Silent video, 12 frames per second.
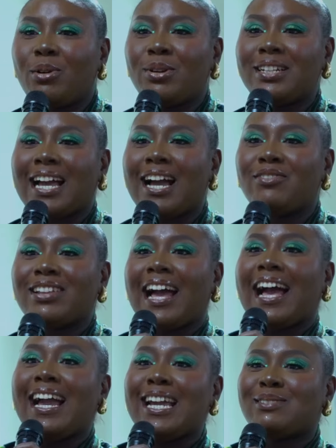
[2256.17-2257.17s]
want to have the
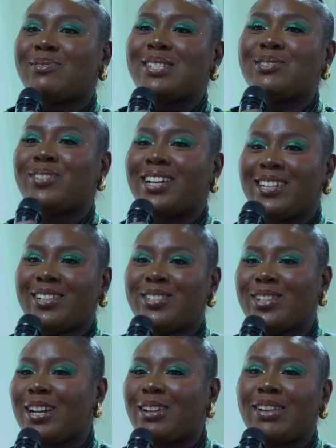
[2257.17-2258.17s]
highest possible
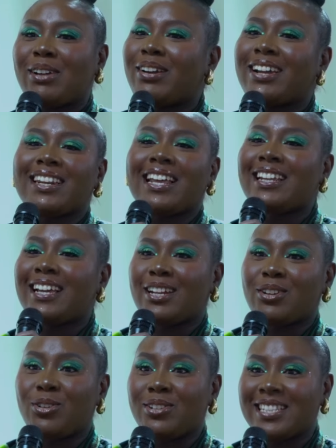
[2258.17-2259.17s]
valuation. I'm like, we're clearly at odds.